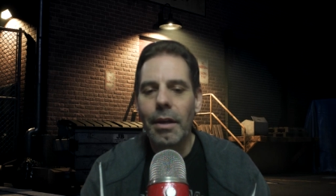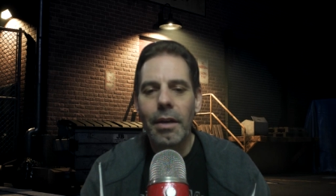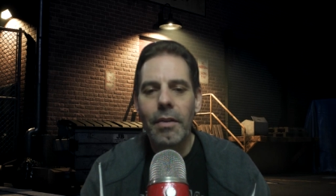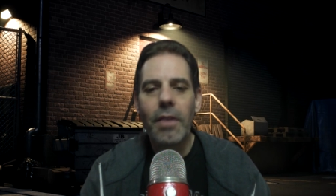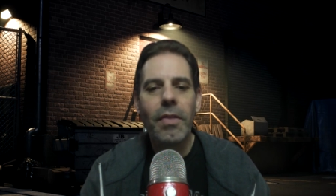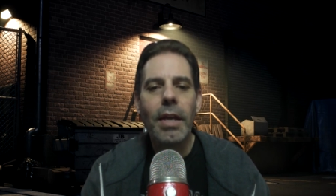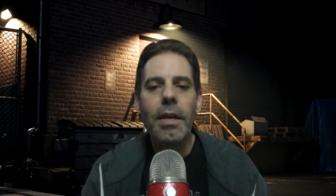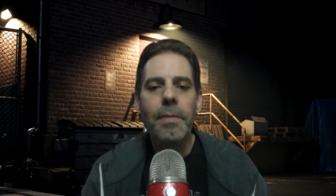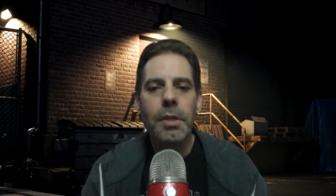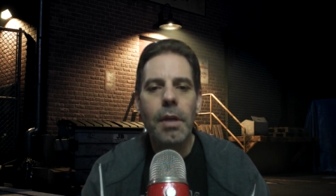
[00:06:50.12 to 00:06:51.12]
They
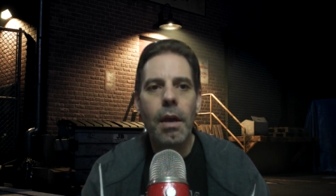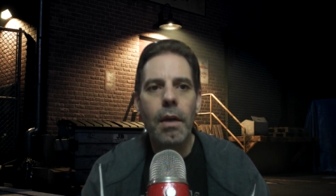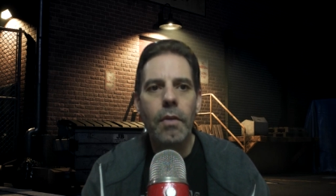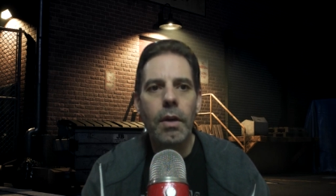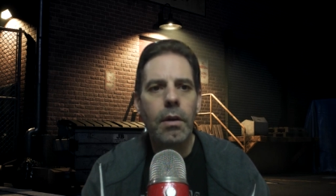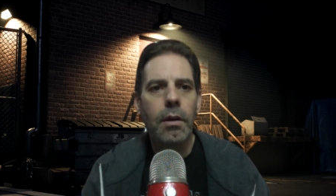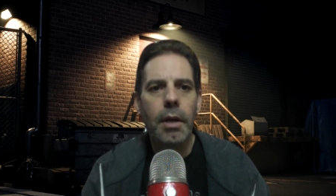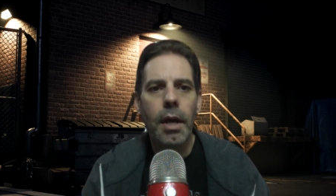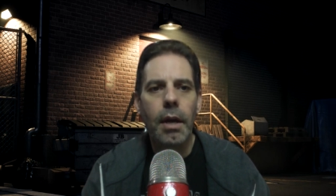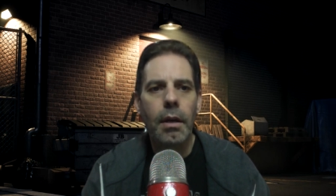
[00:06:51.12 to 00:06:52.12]
keep saying the
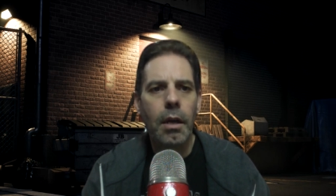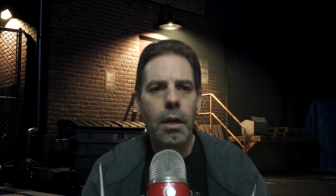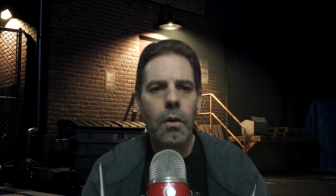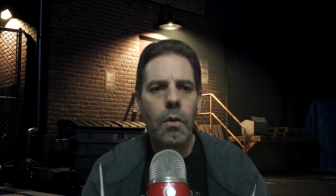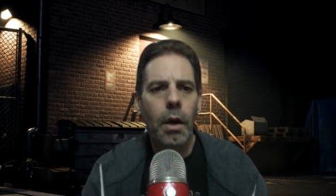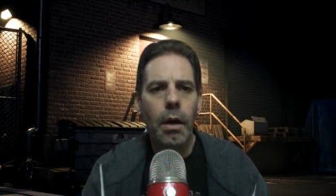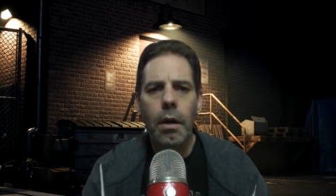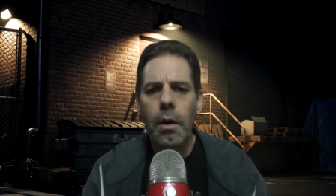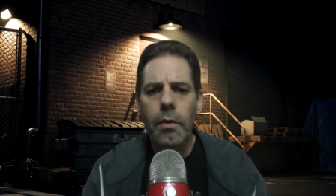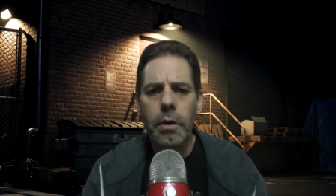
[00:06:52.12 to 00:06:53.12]
internet,
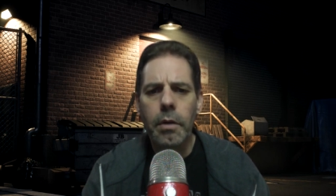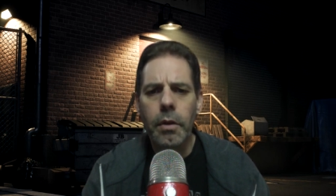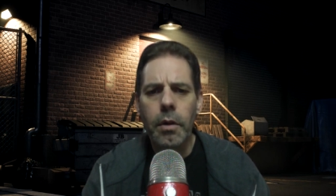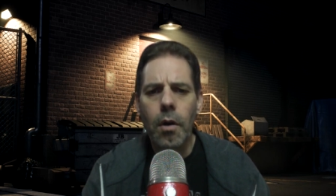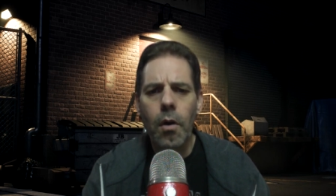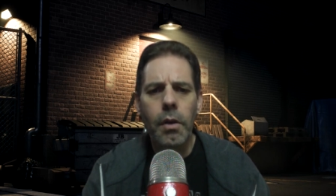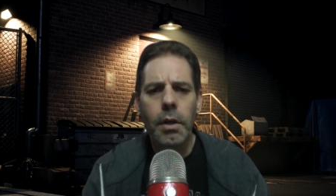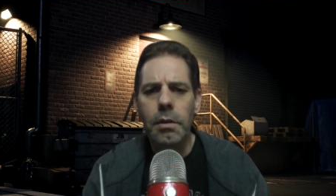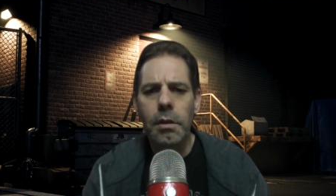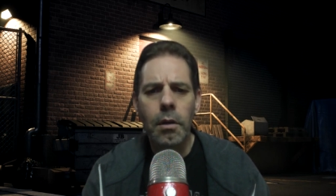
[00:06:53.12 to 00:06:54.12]
there are all
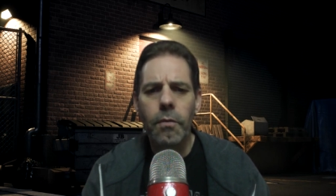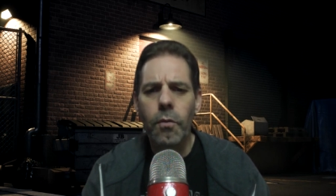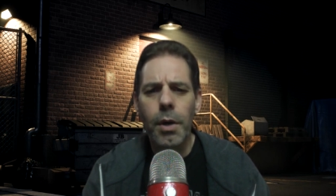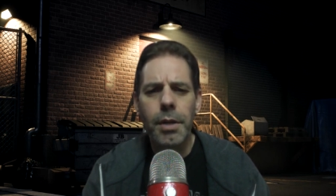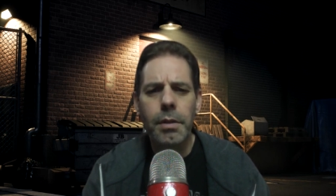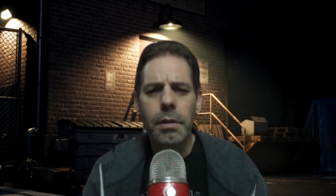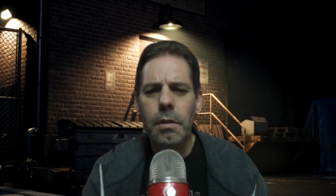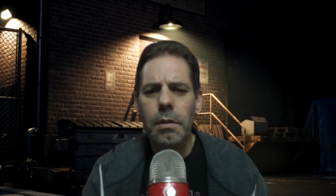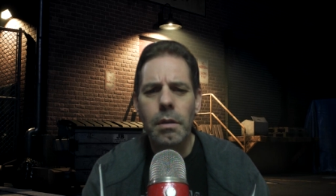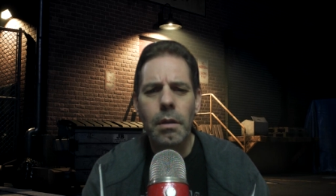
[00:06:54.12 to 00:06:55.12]
these little voices,
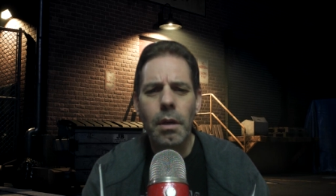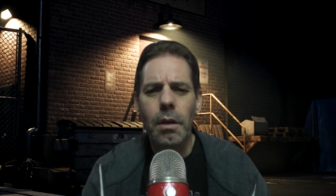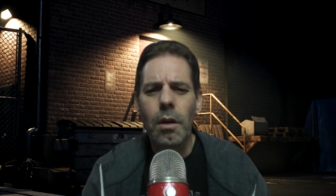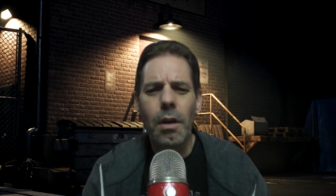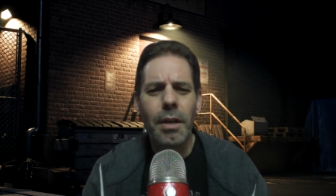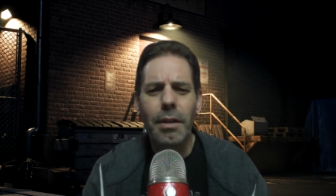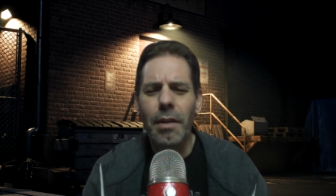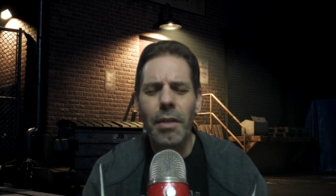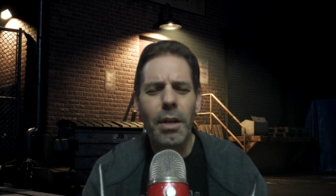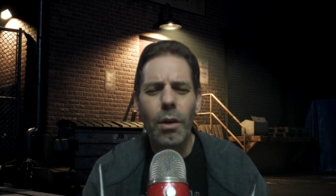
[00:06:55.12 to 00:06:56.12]
and
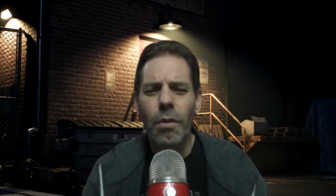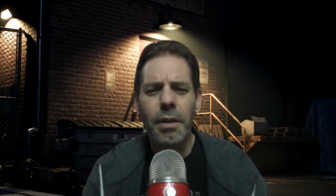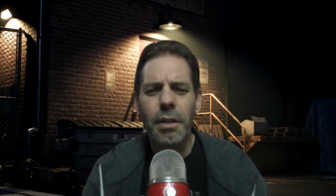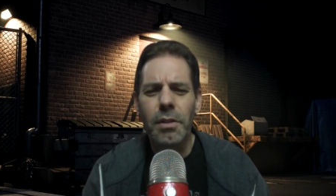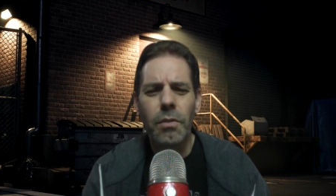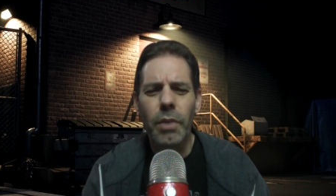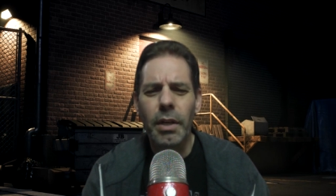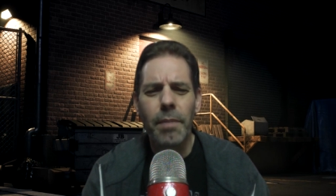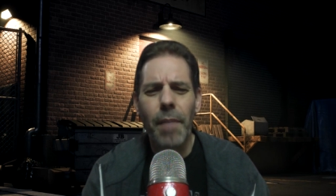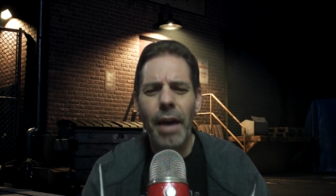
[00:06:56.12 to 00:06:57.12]
they don't. It doesn't
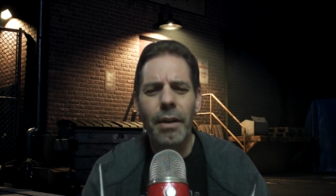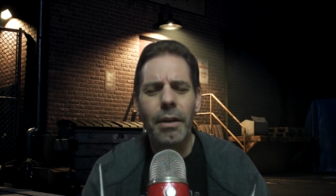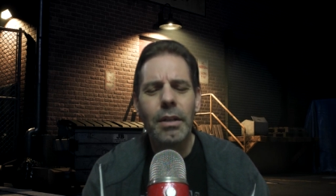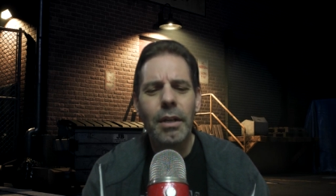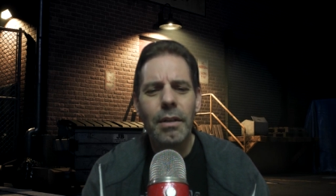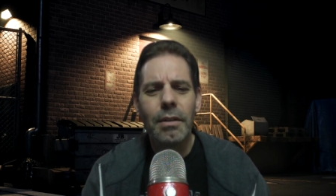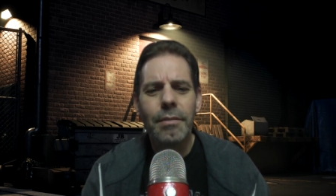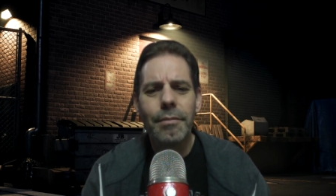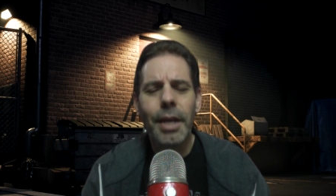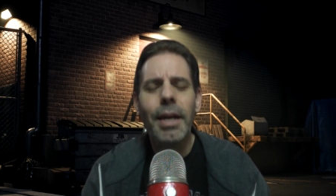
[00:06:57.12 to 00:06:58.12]
really matter.
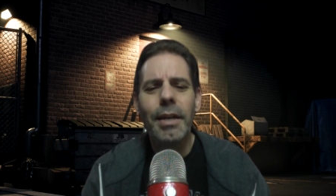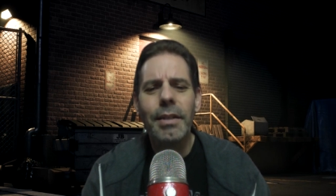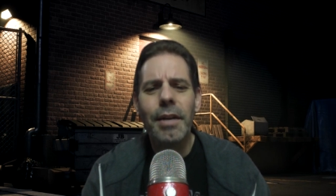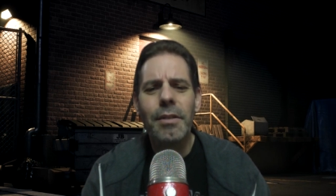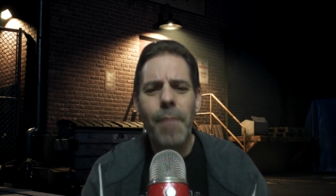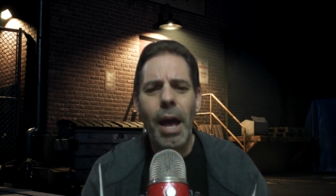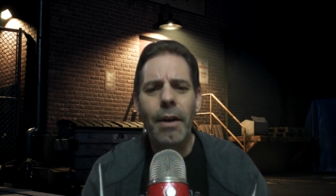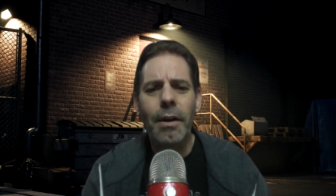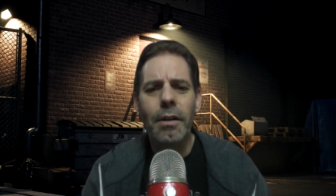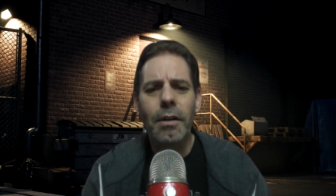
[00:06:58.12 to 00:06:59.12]
It does
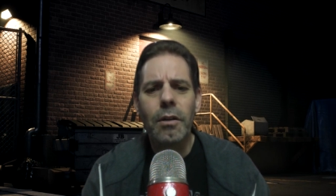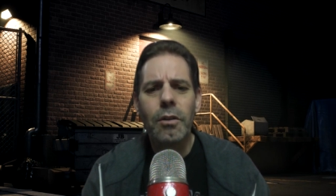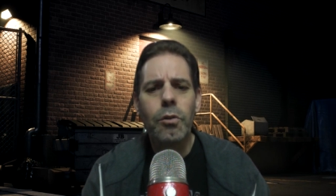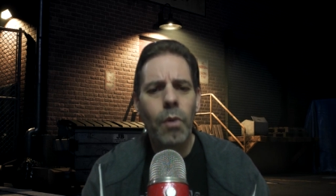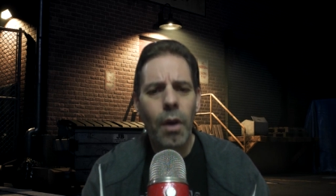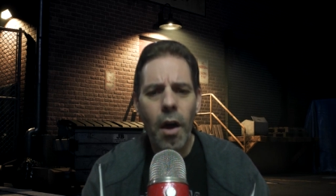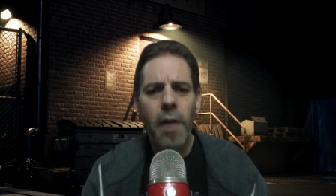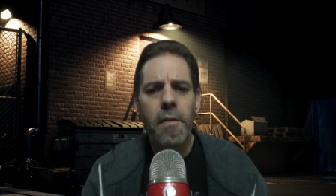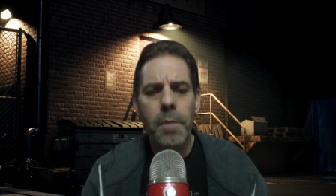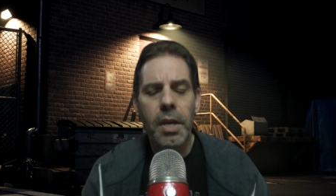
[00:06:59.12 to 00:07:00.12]
matter to a lot
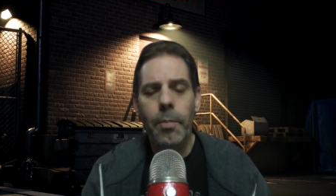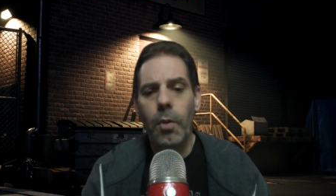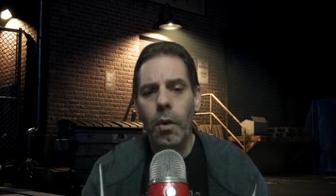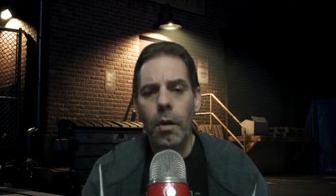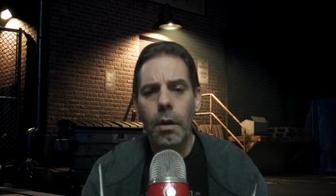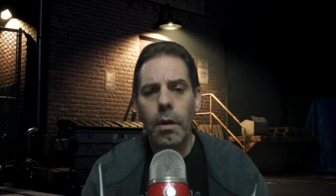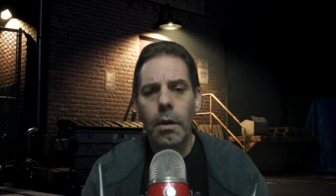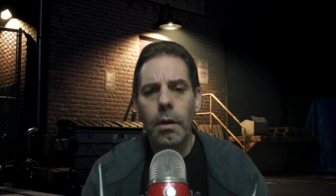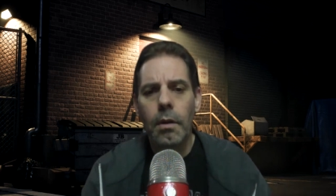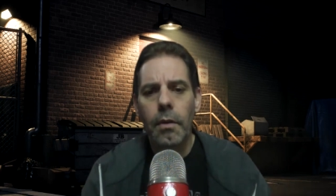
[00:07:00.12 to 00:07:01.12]
of people
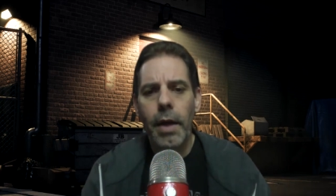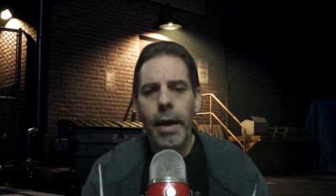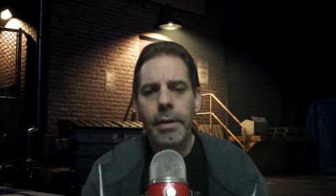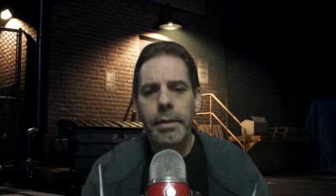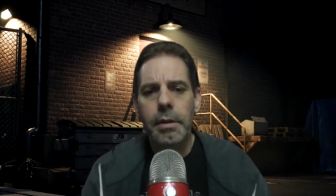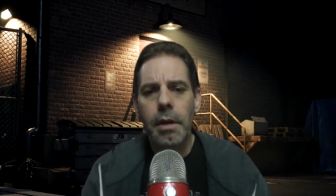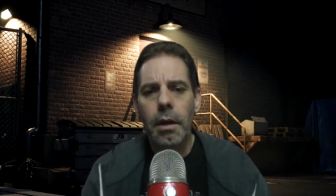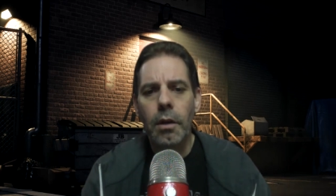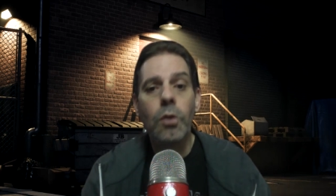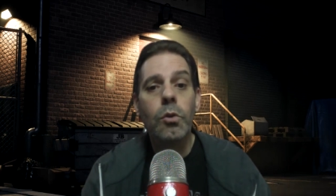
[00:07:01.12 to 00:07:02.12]
that
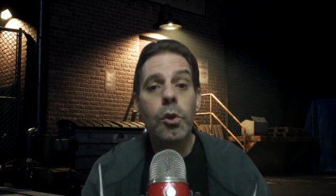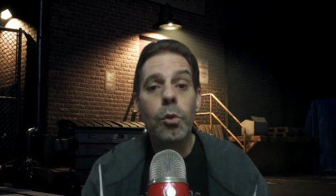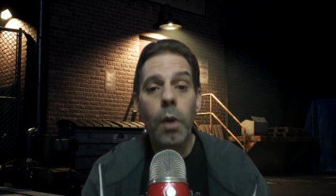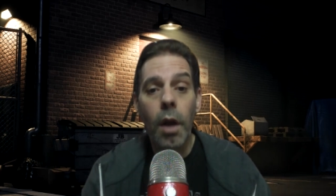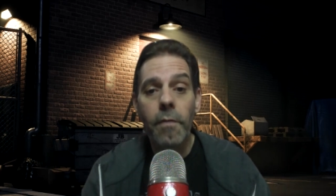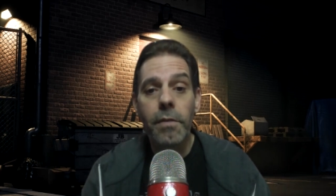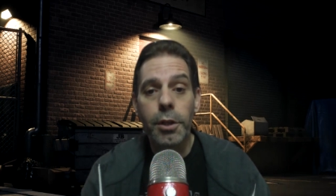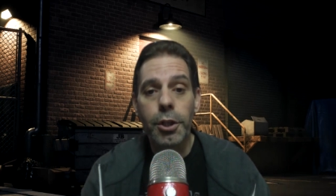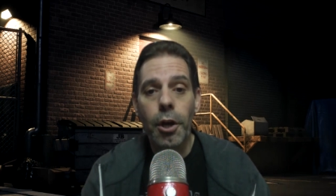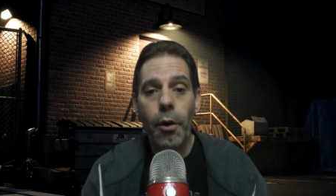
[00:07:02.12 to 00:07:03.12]
used to love this
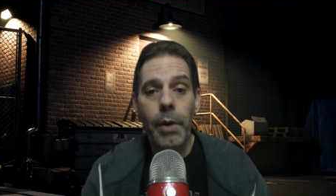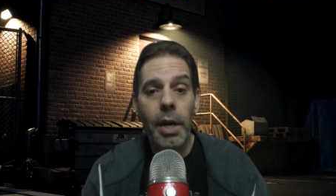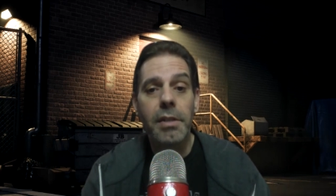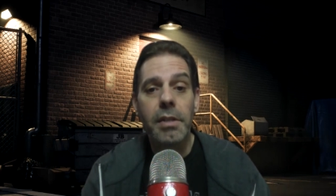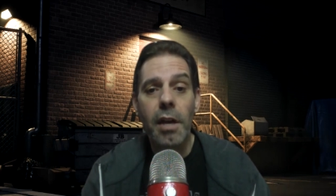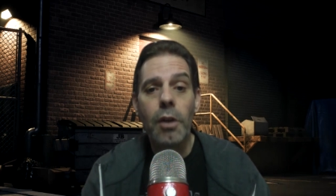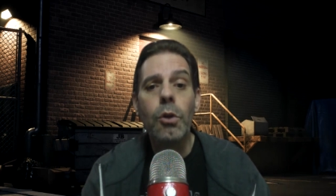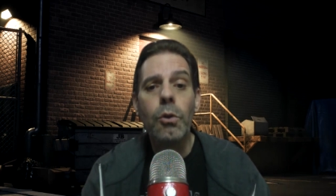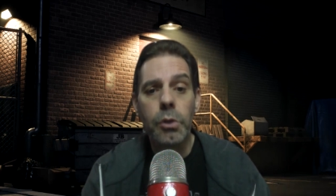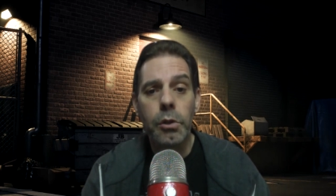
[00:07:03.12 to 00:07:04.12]
show, and I say
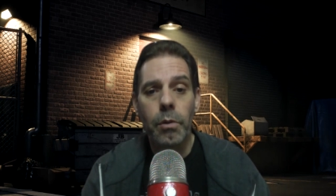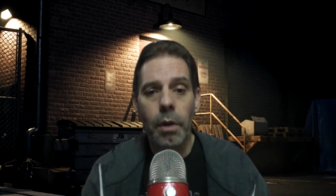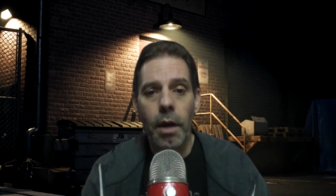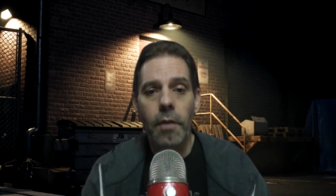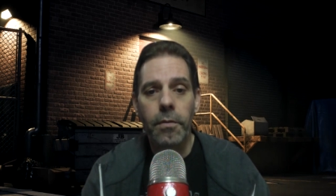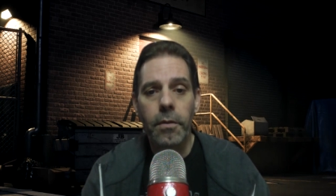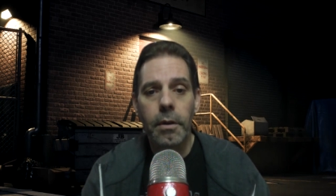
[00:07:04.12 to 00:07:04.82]
used to love